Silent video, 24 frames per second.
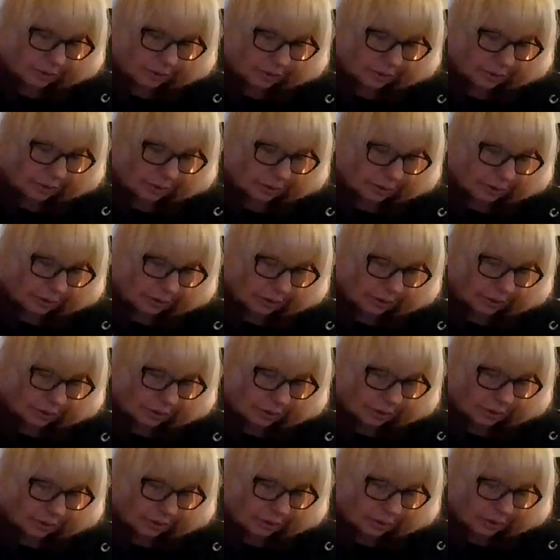
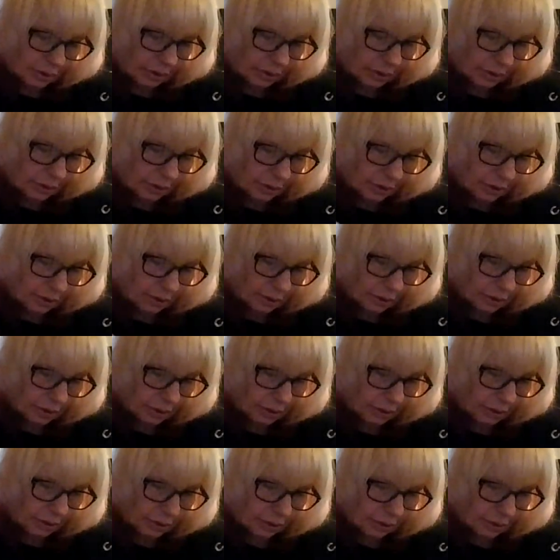
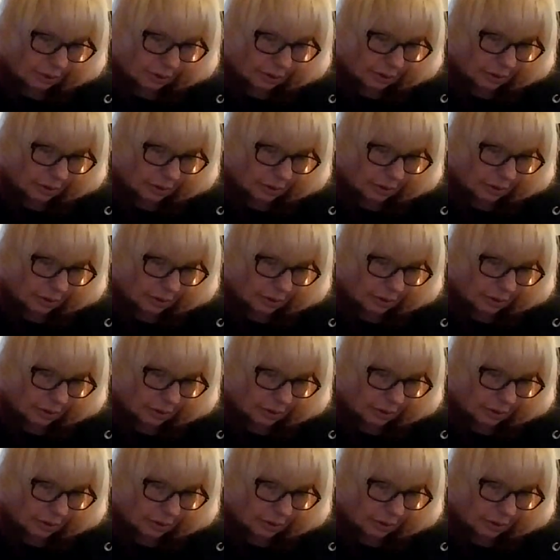(no one is talking)